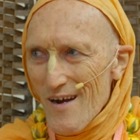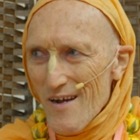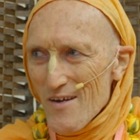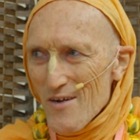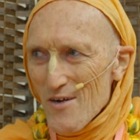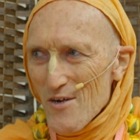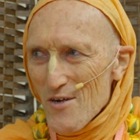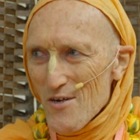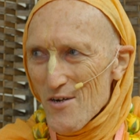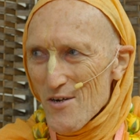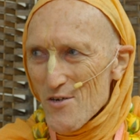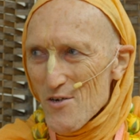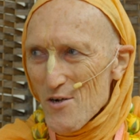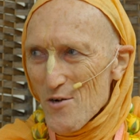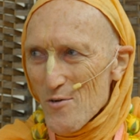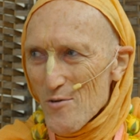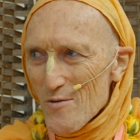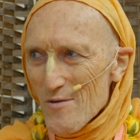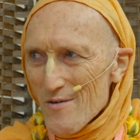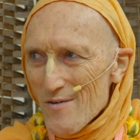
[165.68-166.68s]
I heard a
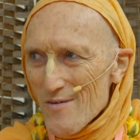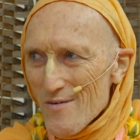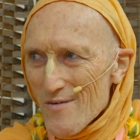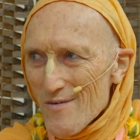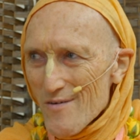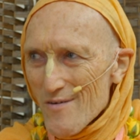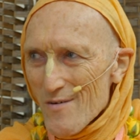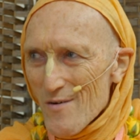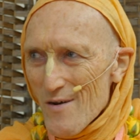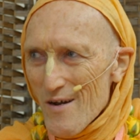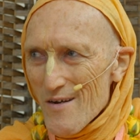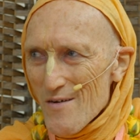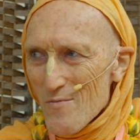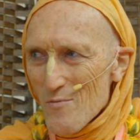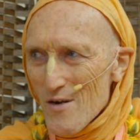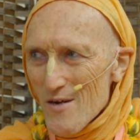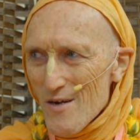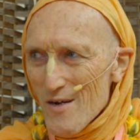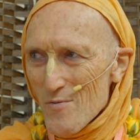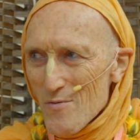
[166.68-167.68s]
joke
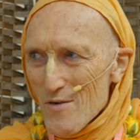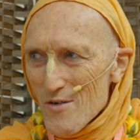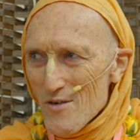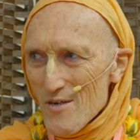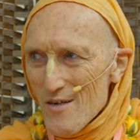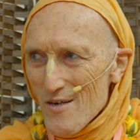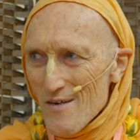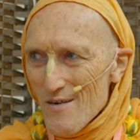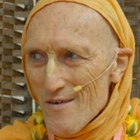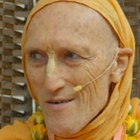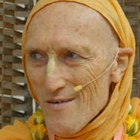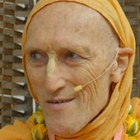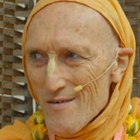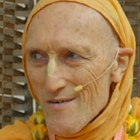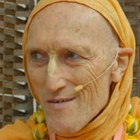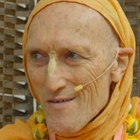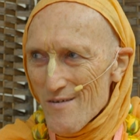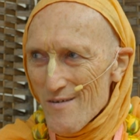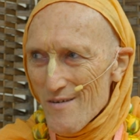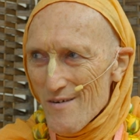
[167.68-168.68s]
when I was in,
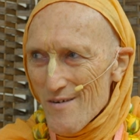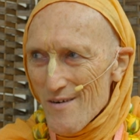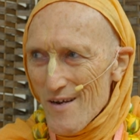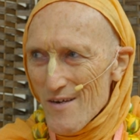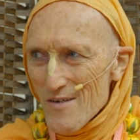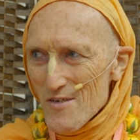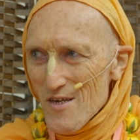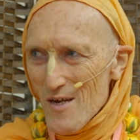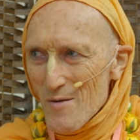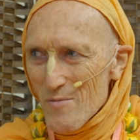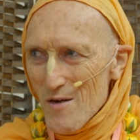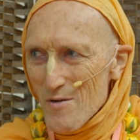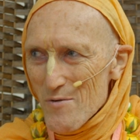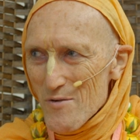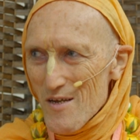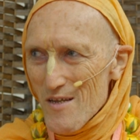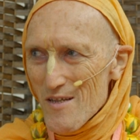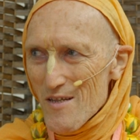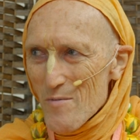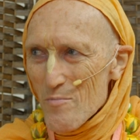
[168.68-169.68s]
last time I
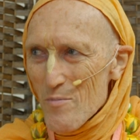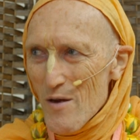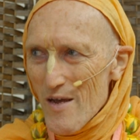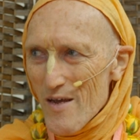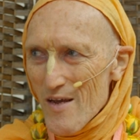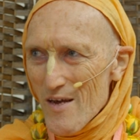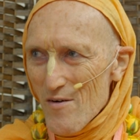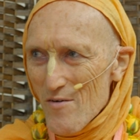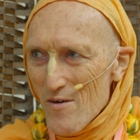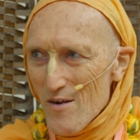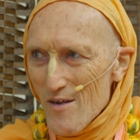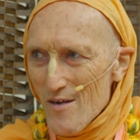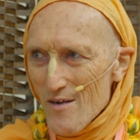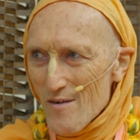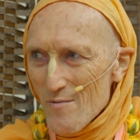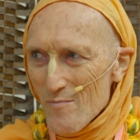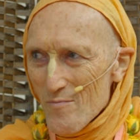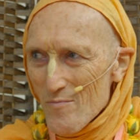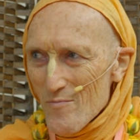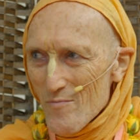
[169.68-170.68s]
was in the Bay Area.